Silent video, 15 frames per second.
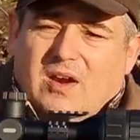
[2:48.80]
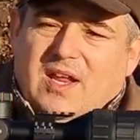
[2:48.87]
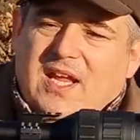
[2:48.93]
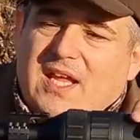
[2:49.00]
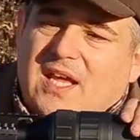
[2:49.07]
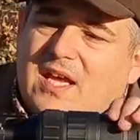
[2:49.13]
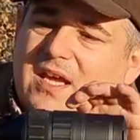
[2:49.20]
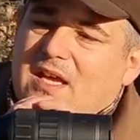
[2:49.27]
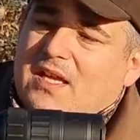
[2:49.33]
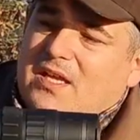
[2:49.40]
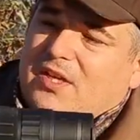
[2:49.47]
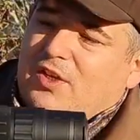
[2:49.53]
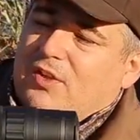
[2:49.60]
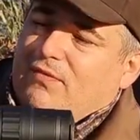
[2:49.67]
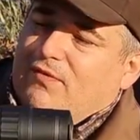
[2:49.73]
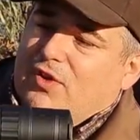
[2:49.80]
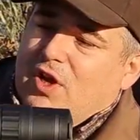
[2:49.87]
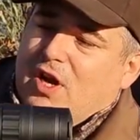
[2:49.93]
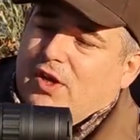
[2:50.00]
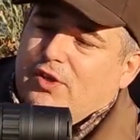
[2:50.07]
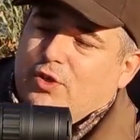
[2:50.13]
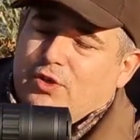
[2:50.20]
On here, you've
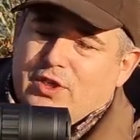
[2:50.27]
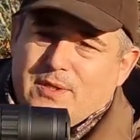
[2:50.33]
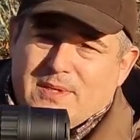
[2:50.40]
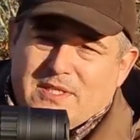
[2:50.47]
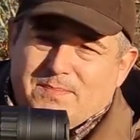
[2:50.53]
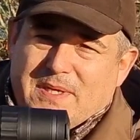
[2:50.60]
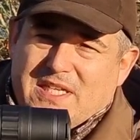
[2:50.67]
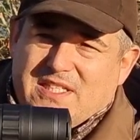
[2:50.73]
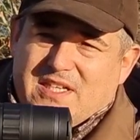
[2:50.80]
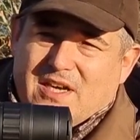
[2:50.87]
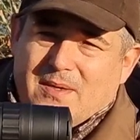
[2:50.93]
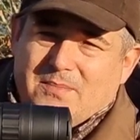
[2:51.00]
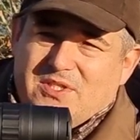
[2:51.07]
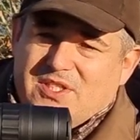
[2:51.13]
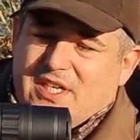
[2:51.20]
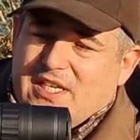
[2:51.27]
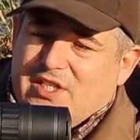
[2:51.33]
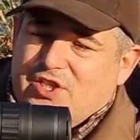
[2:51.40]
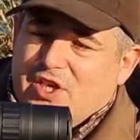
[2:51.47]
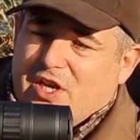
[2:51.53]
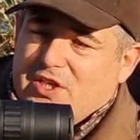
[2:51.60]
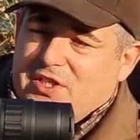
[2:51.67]
got your USB
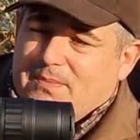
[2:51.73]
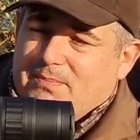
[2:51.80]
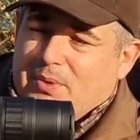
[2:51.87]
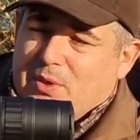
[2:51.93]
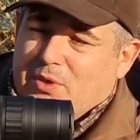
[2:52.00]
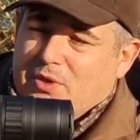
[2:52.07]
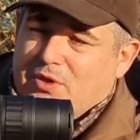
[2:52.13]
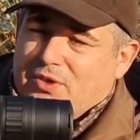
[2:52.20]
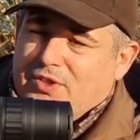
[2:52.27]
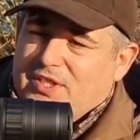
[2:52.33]
Type-C charging port